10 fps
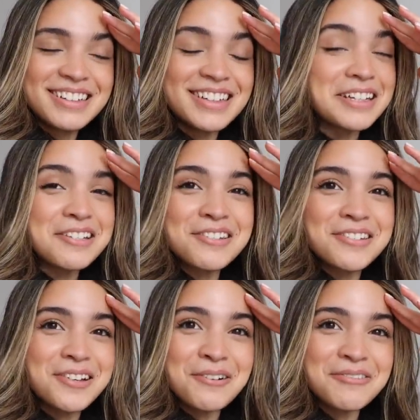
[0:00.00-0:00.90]
That is
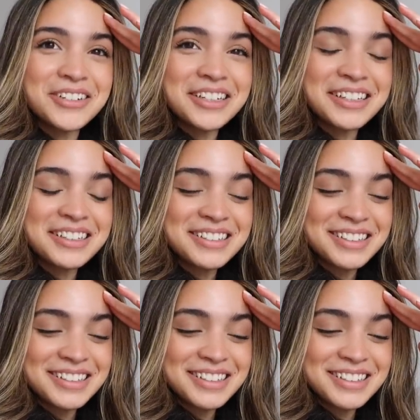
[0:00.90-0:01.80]
so funny.
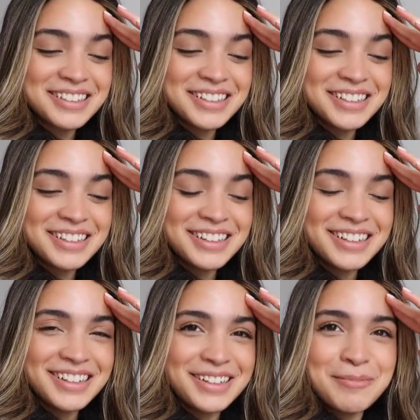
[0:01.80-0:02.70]

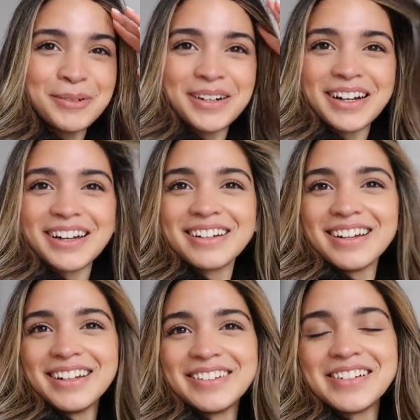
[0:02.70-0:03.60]
Poor guy.
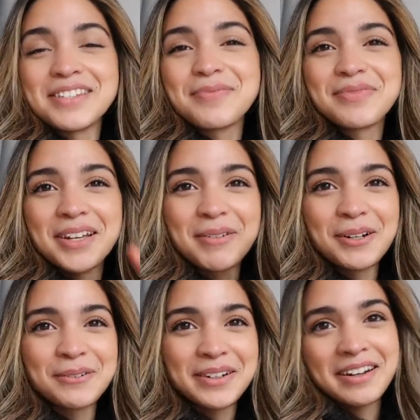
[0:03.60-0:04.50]
Anyways, I'm gonna
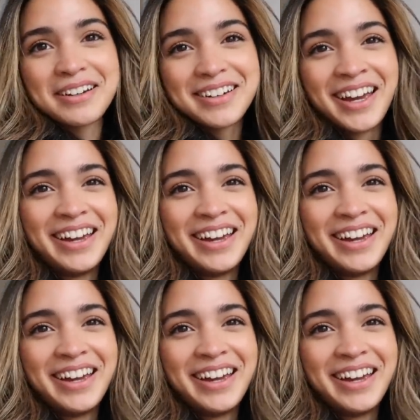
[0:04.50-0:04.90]
go read now.